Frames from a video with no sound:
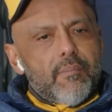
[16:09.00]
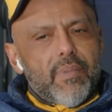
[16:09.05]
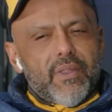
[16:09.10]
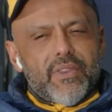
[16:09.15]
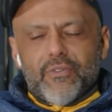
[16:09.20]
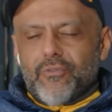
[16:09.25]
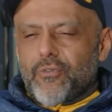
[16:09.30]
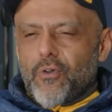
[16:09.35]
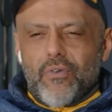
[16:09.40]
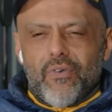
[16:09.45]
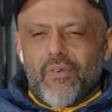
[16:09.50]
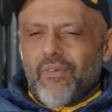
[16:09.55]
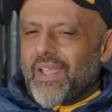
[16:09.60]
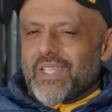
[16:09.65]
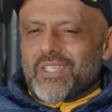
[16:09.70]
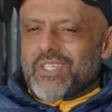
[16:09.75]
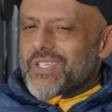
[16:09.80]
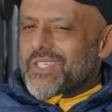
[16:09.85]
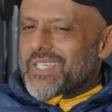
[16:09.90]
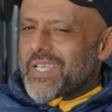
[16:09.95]
But the
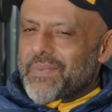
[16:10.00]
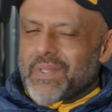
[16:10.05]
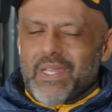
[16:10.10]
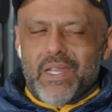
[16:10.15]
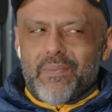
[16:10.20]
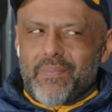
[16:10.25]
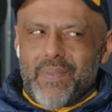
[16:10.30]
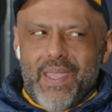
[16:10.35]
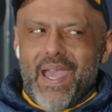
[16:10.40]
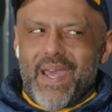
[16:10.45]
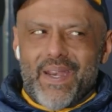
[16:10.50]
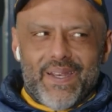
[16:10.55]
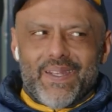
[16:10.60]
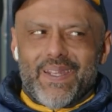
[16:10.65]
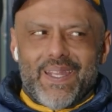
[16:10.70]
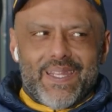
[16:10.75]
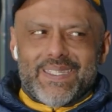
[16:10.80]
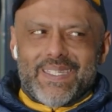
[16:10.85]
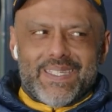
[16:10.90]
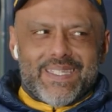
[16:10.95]
458, just something about it,
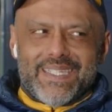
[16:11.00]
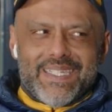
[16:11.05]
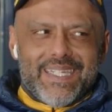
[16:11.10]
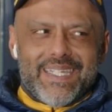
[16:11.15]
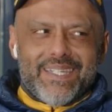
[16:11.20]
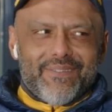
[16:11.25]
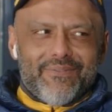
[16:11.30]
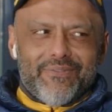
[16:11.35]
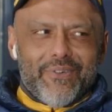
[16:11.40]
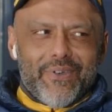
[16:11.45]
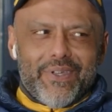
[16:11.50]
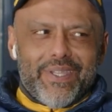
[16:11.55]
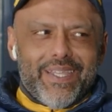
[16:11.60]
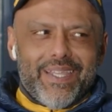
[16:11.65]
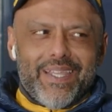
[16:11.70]
it just did it for you.